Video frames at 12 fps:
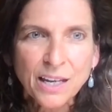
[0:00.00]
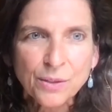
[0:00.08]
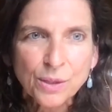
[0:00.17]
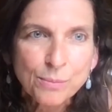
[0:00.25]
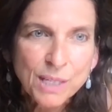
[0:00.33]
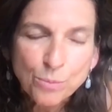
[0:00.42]

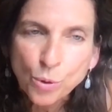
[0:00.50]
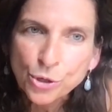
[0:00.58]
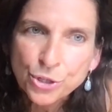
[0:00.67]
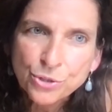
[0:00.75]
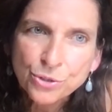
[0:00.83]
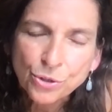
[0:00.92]
And the meat
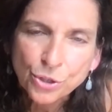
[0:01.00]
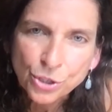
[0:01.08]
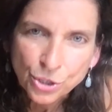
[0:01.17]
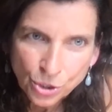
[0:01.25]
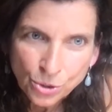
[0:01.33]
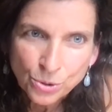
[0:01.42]
portions are
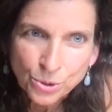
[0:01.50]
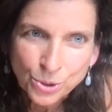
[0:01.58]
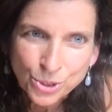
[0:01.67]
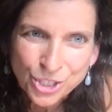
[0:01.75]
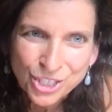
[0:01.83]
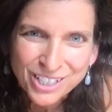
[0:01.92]

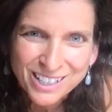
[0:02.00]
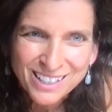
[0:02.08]
huge.